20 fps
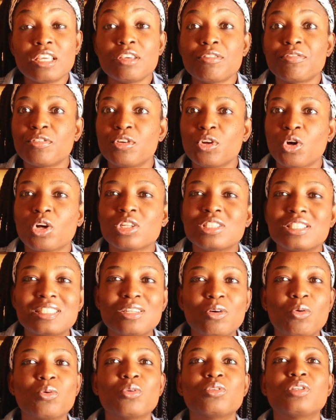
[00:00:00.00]
If not,
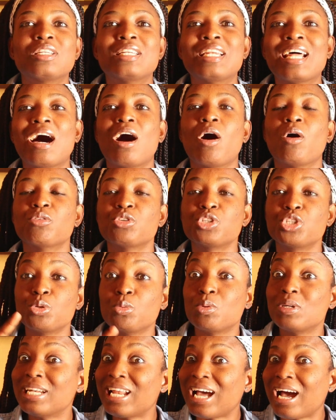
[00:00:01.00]
she
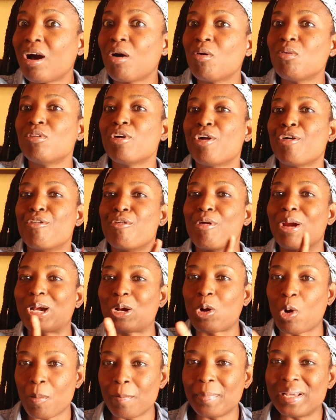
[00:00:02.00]
will now
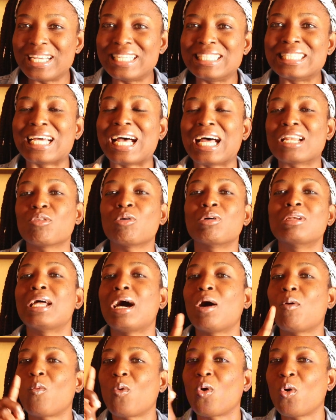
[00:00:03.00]
recommend
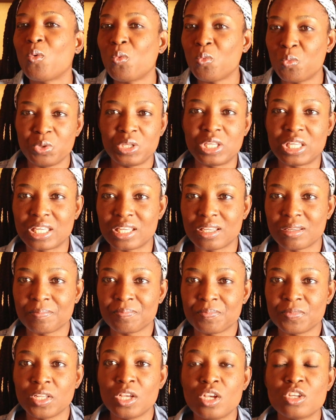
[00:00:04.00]
another 1 week.
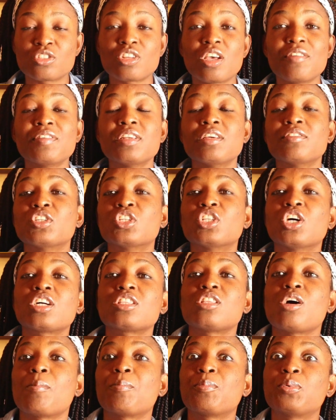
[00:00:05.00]
So even if the
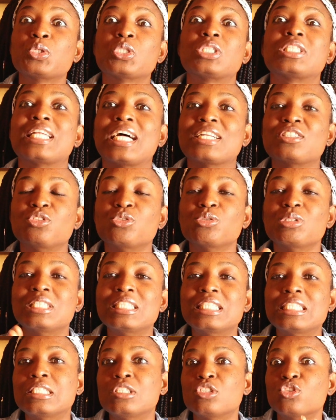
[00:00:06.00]
doctor puts that you
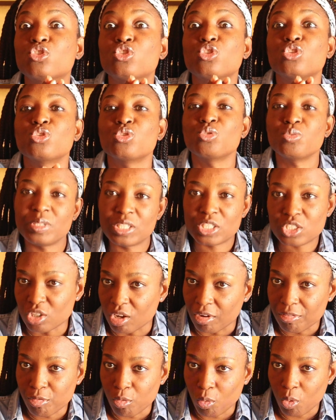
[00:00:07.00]
need 2 weeks
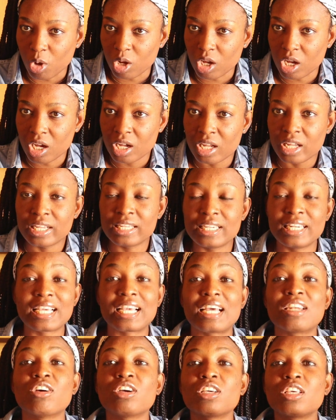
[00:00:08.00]
of work, they
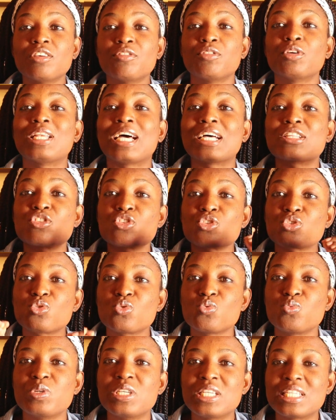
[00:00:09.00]
cannot give you that
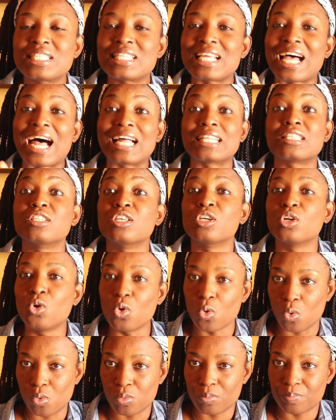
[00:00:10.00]
2 weeks at a
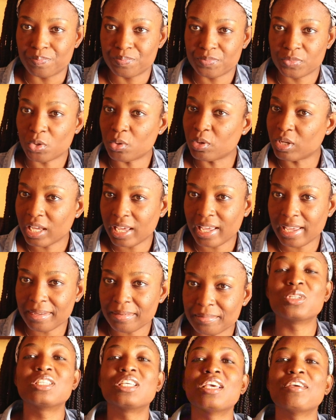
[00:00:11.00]
go. Okay,
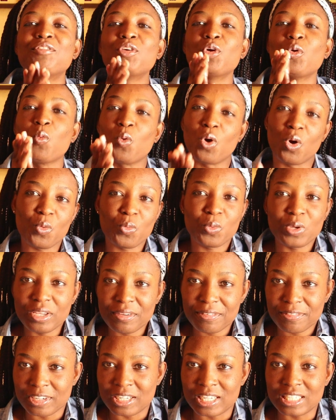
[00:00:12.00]
would give you 1
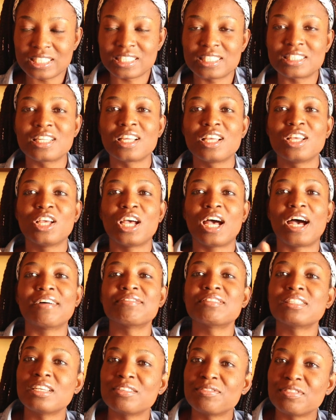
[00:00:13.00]
week first.
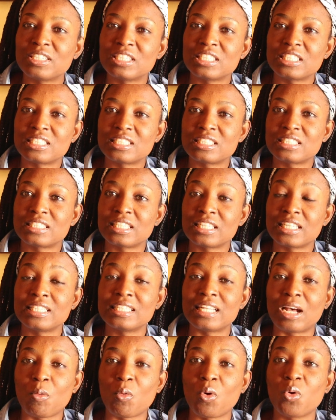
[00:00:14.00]
After you finish
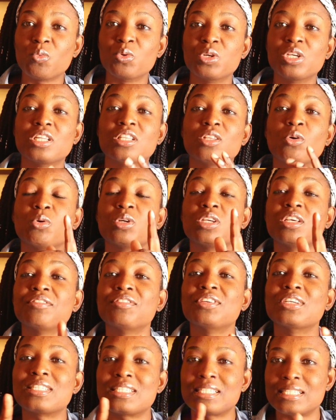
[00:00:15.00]
staying that 1 week, they will give
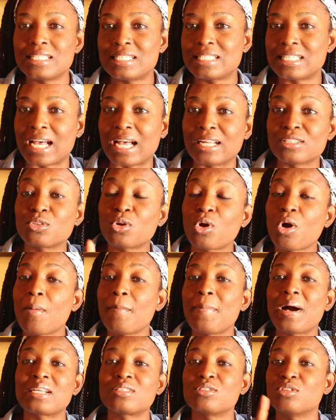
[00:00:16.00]
you a sitter to
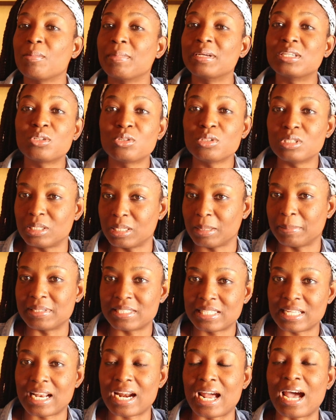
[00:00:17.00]
come back to your medical
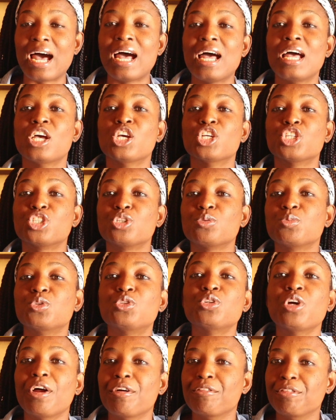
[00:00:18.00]
cabecera. She will
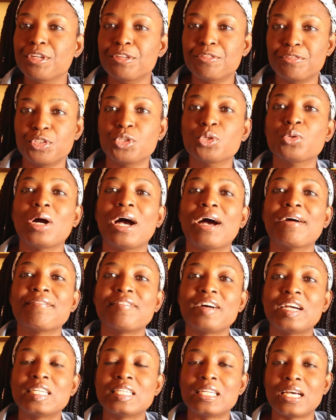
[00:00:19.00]
do a review and
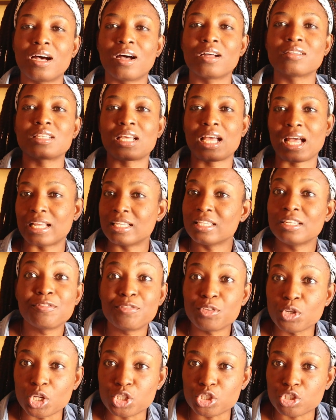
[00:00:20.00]
find out
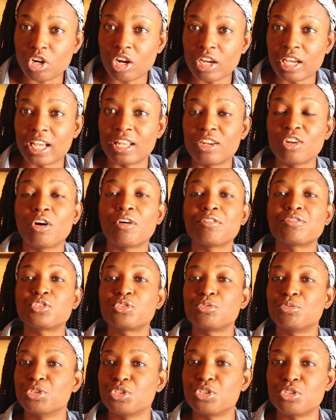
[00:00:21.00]
if you're strong enough
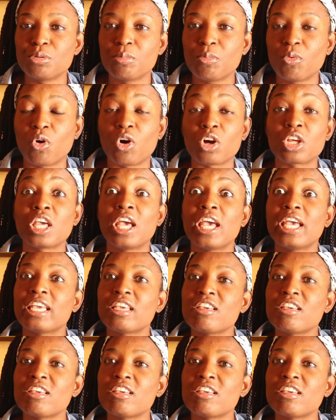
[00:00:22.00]
to resume work.